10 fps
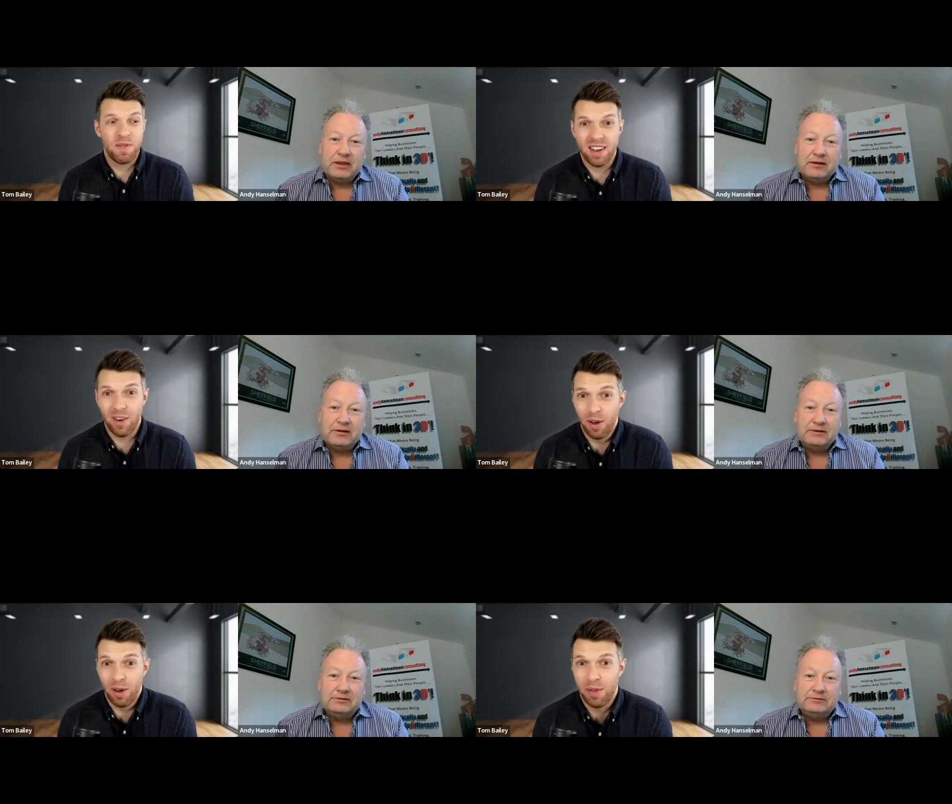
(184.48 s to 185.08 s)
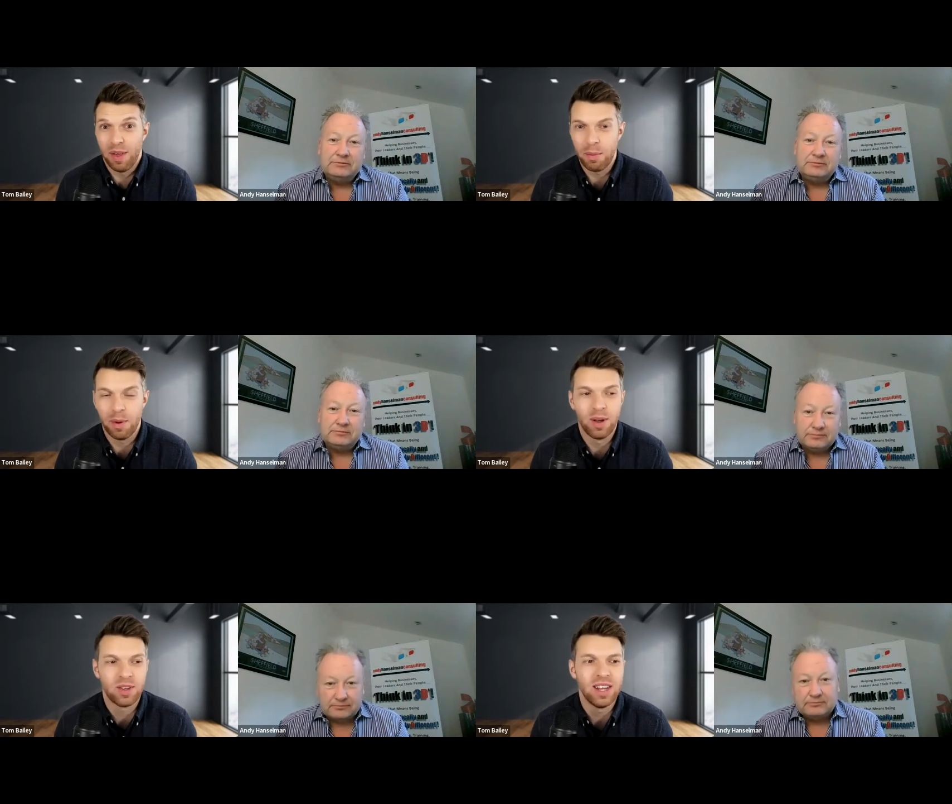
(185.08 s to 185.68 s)
Speaker 1: I think,
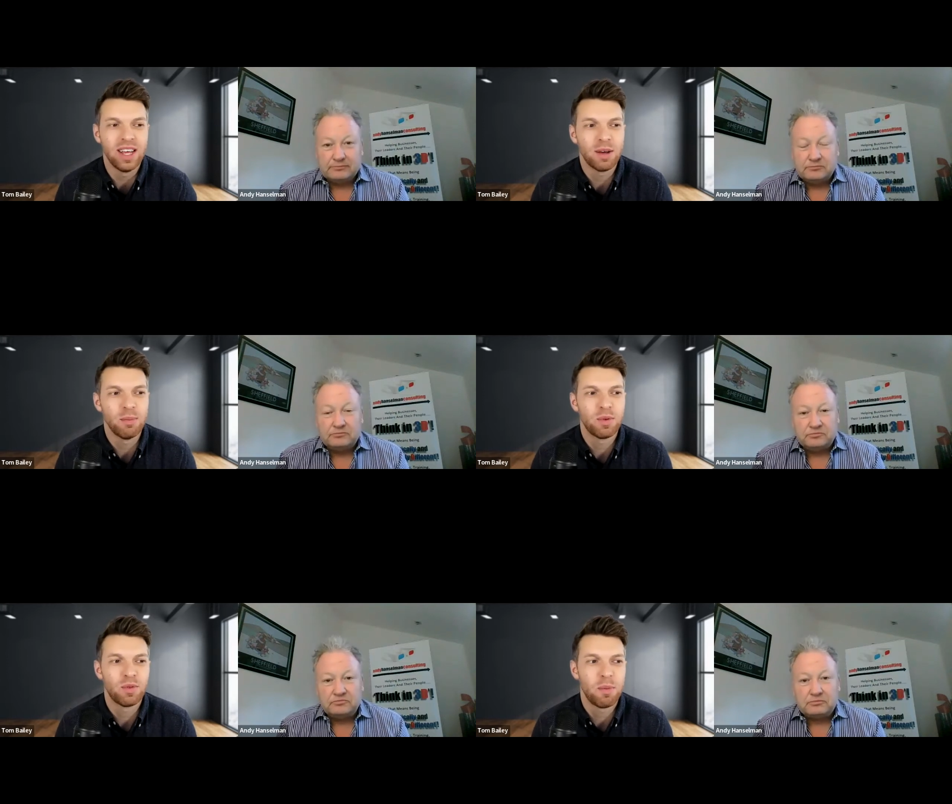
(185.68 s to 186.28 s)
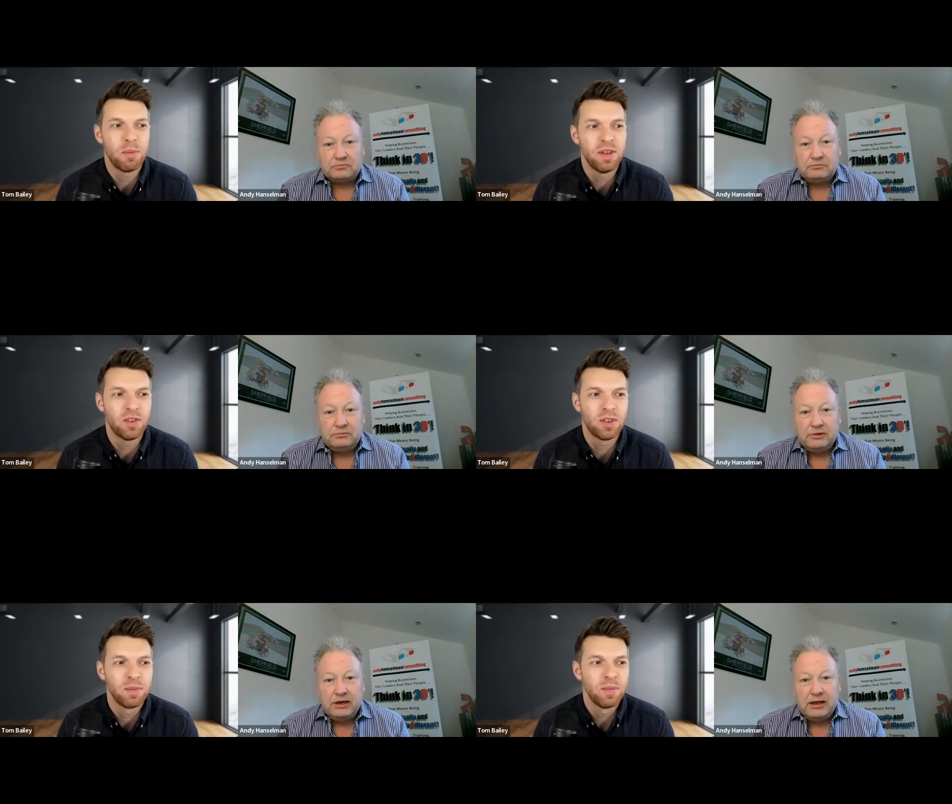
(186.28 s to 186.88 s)
personally, comes from
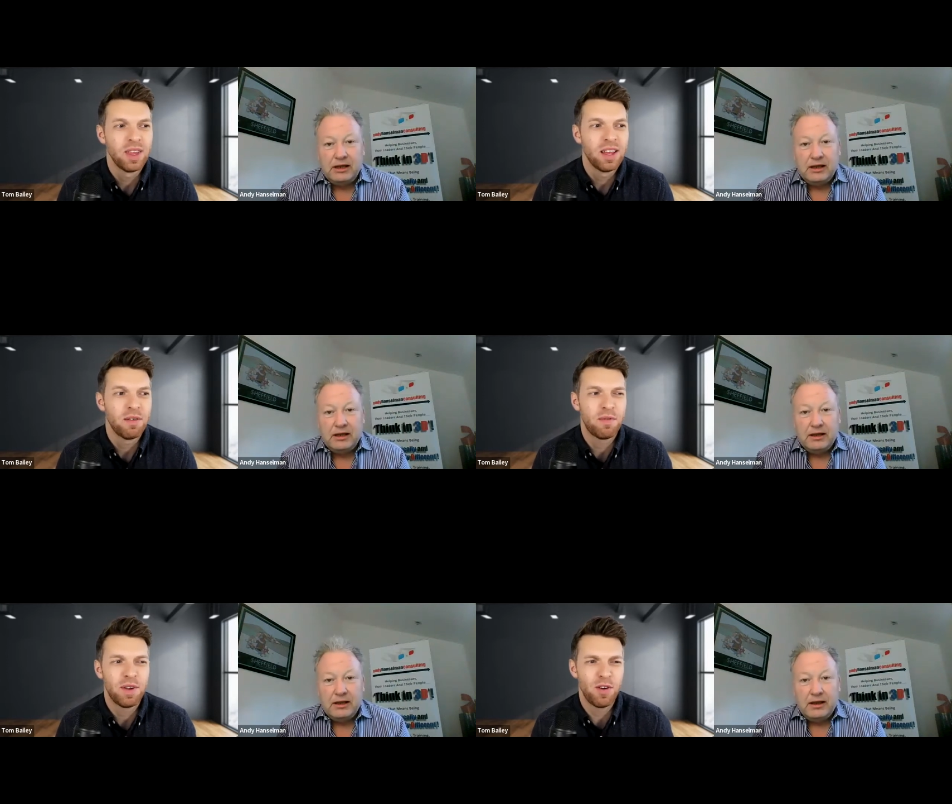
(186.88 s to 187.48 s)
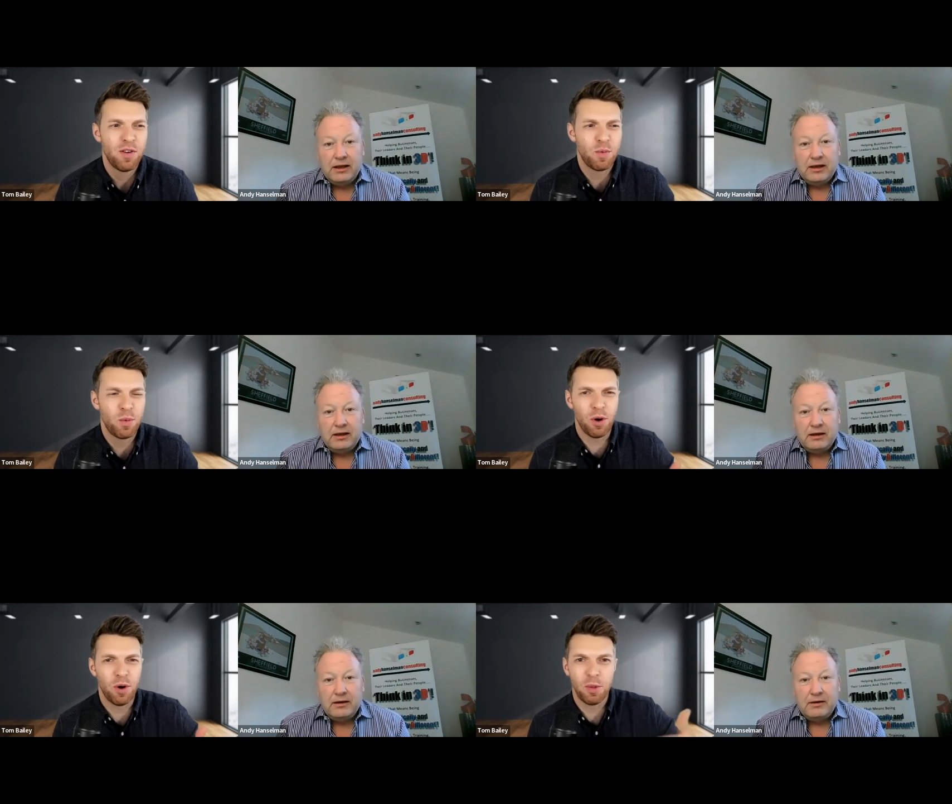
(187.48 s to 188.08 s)
this fear of what
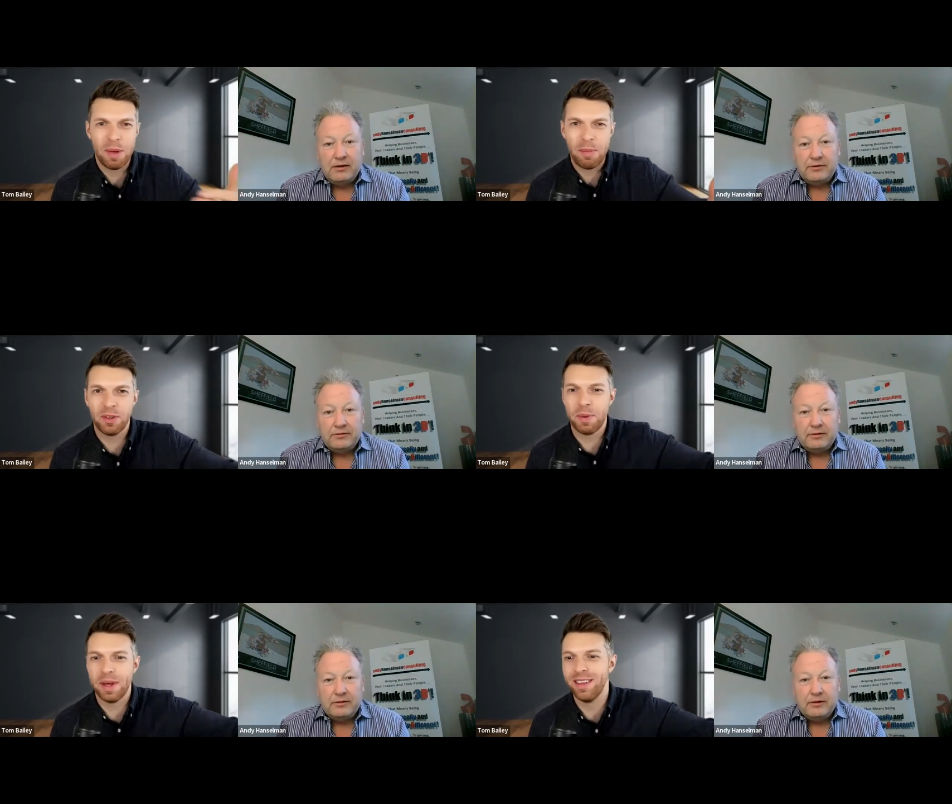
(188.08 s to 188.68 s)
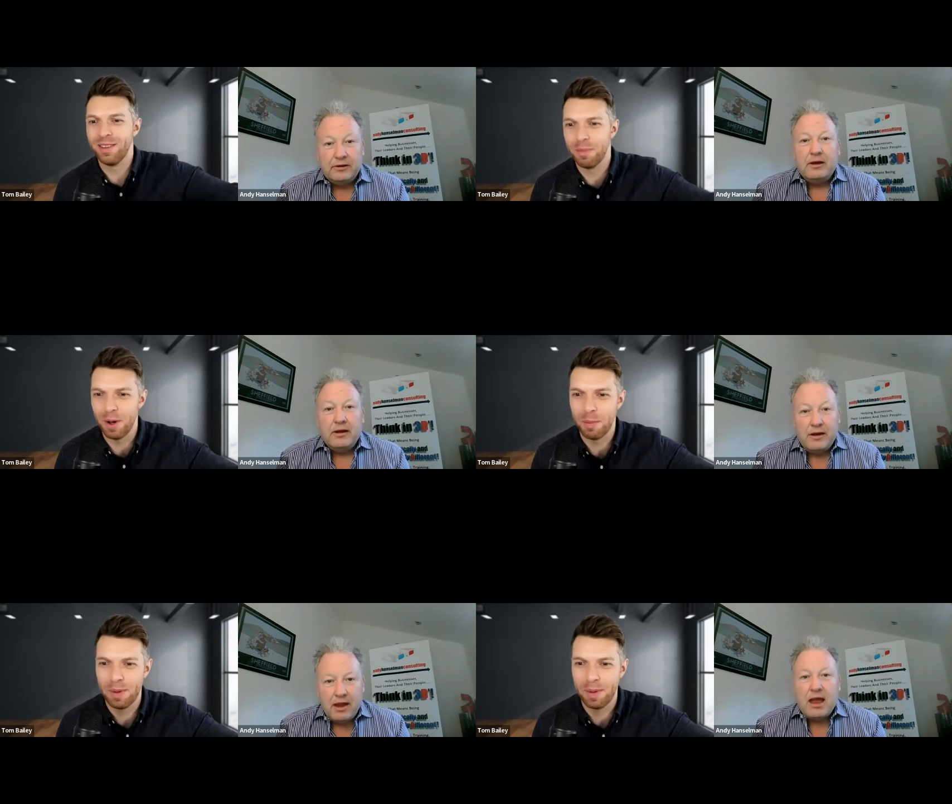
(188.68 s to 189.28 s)
other people's opinions
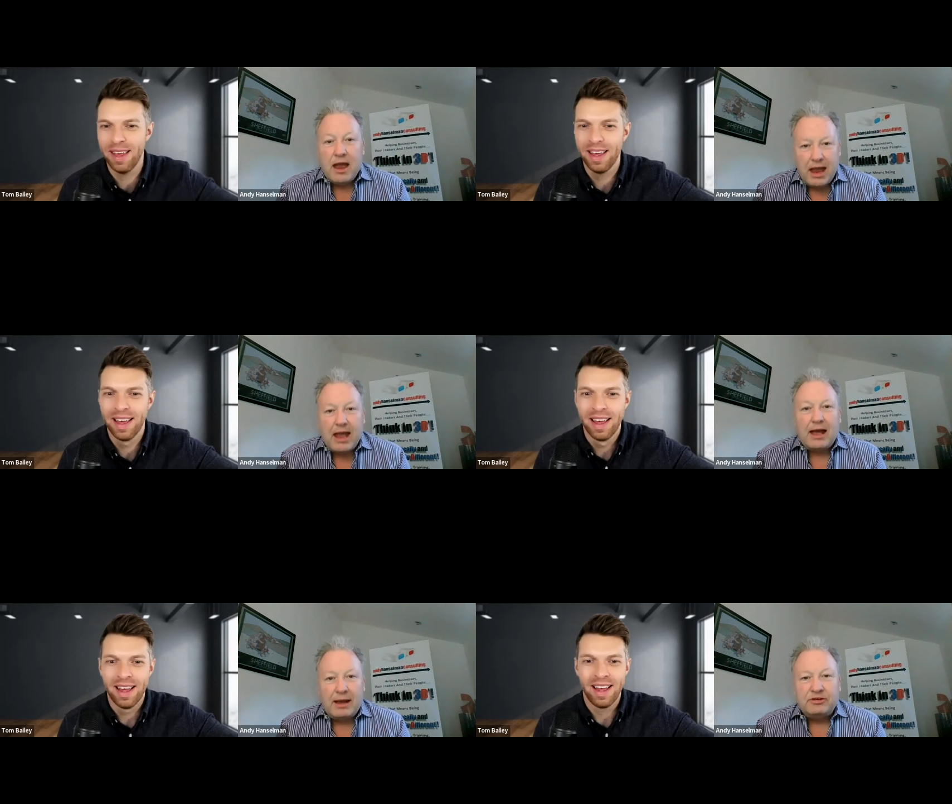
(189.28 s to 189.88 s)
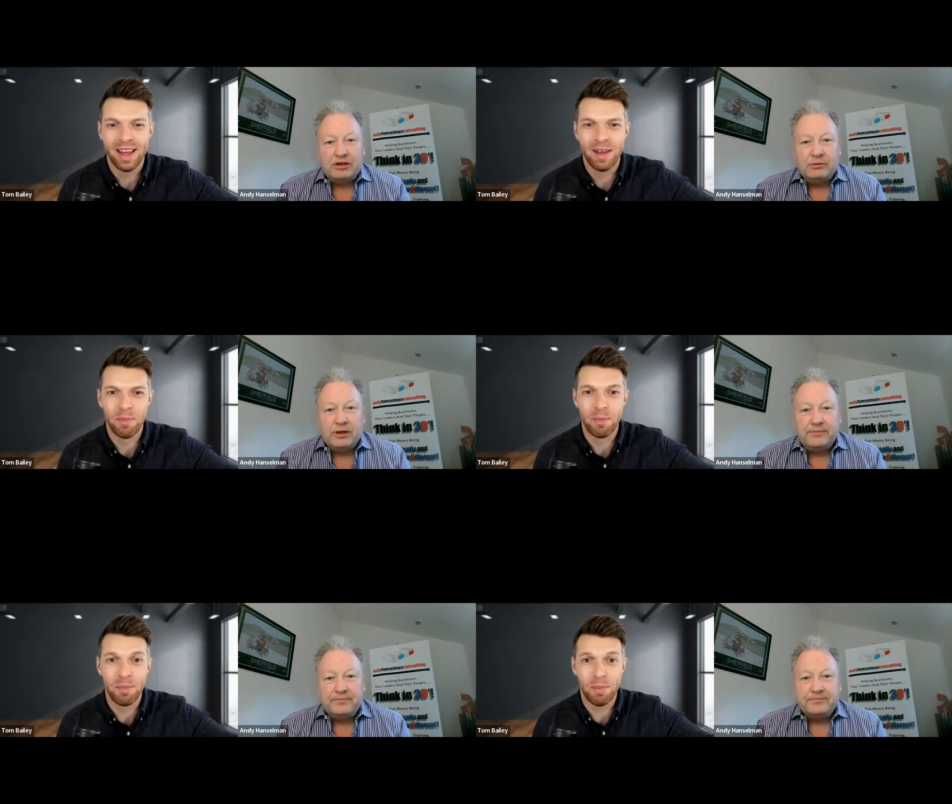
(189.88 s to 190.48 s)
might be.
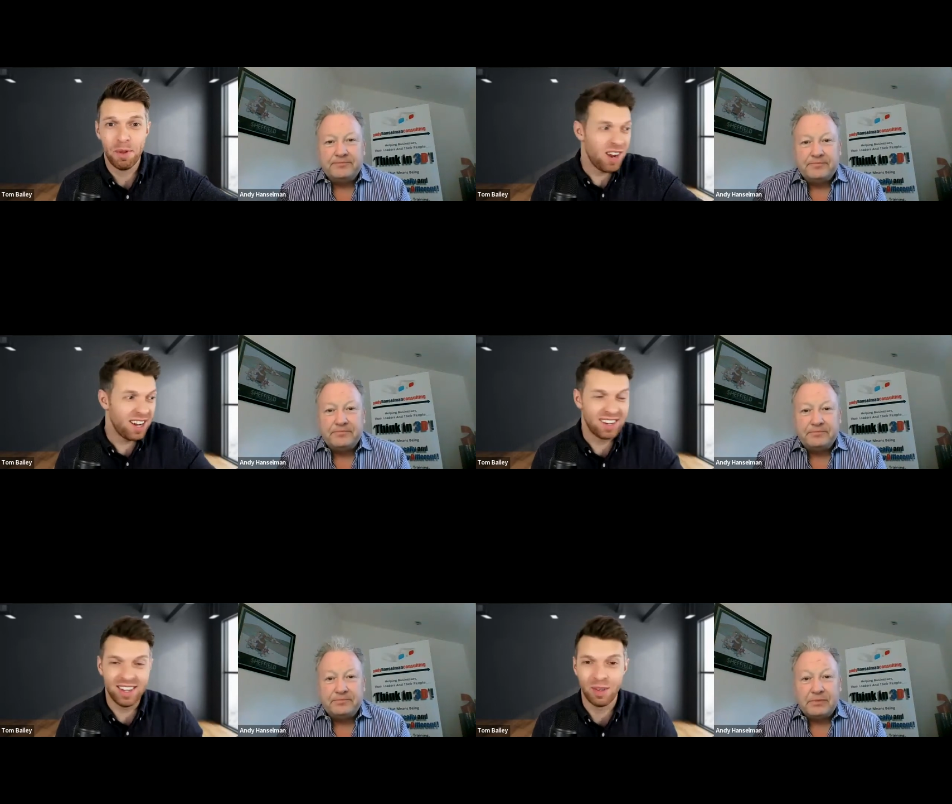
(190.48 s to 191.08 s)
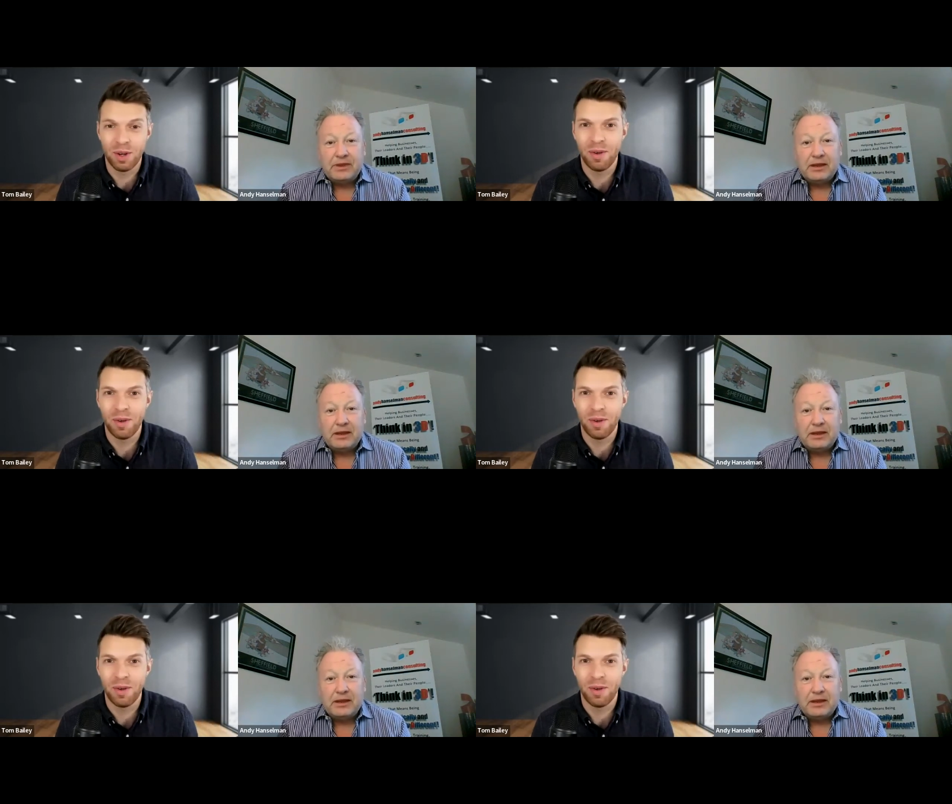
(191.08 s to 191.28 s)
But the reality is we don't know